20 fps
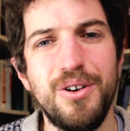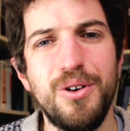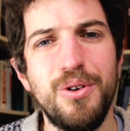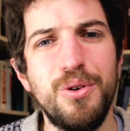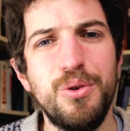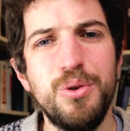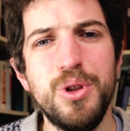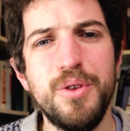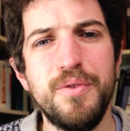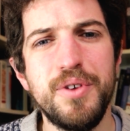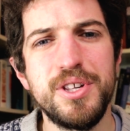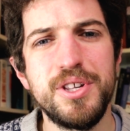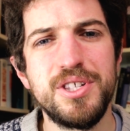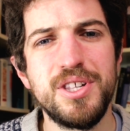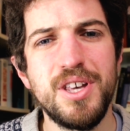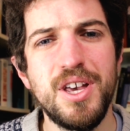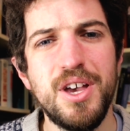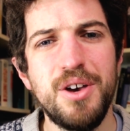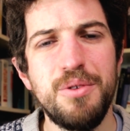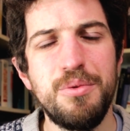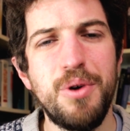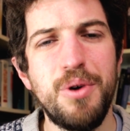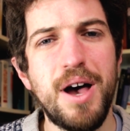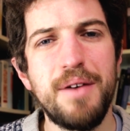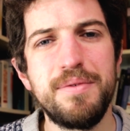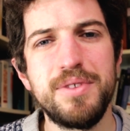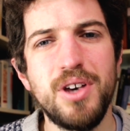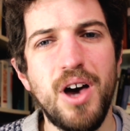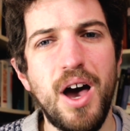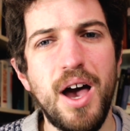All of us will
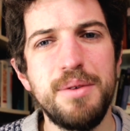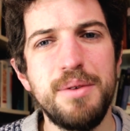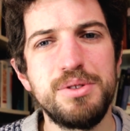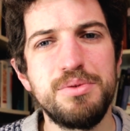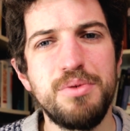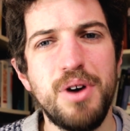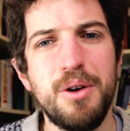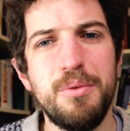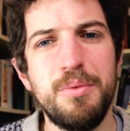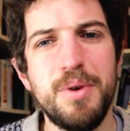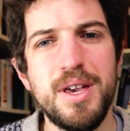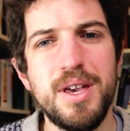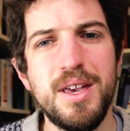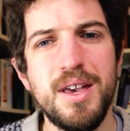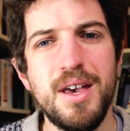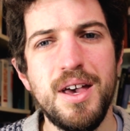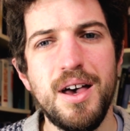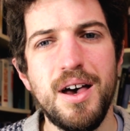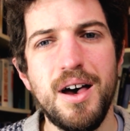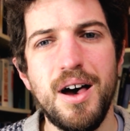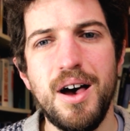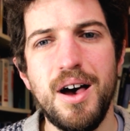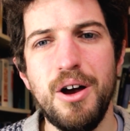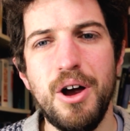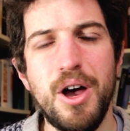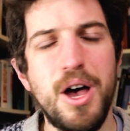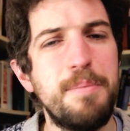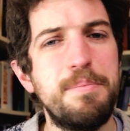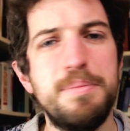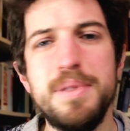have times where we
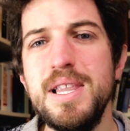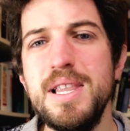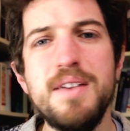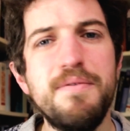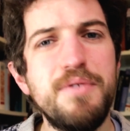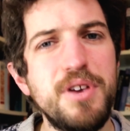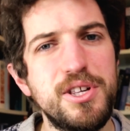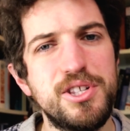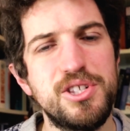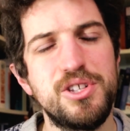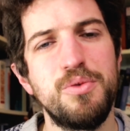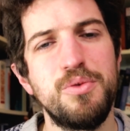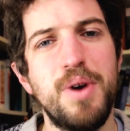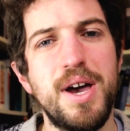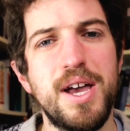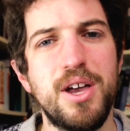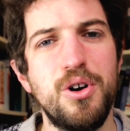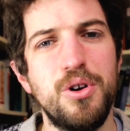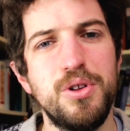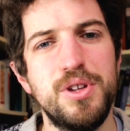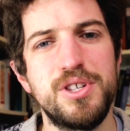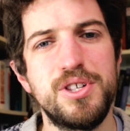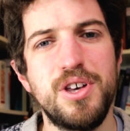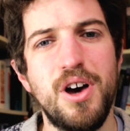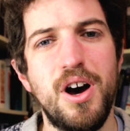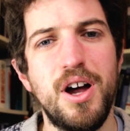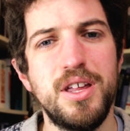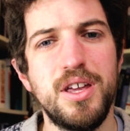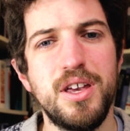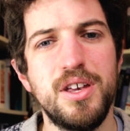are oblivious to where God is
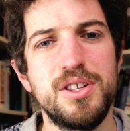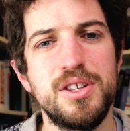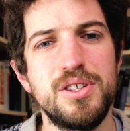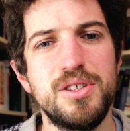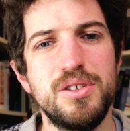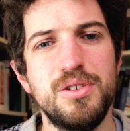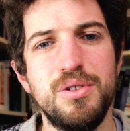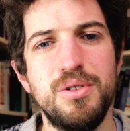guiding us,